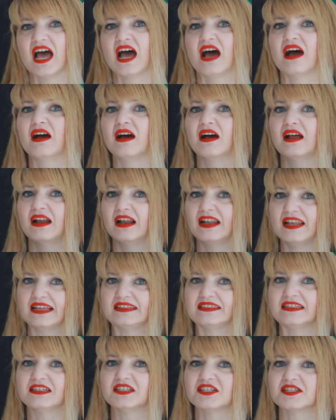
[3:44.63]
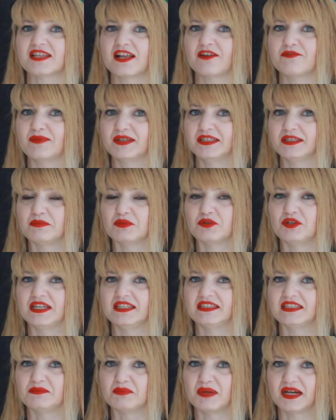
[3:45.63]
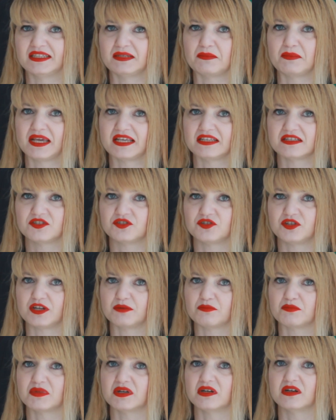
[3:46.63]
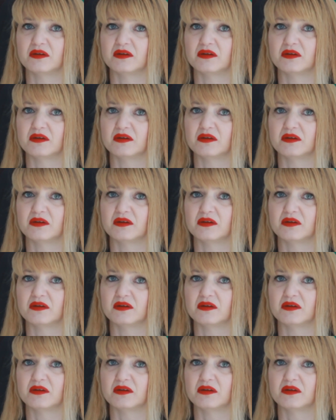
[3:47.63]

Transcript: letting herself manipulated by the mainstream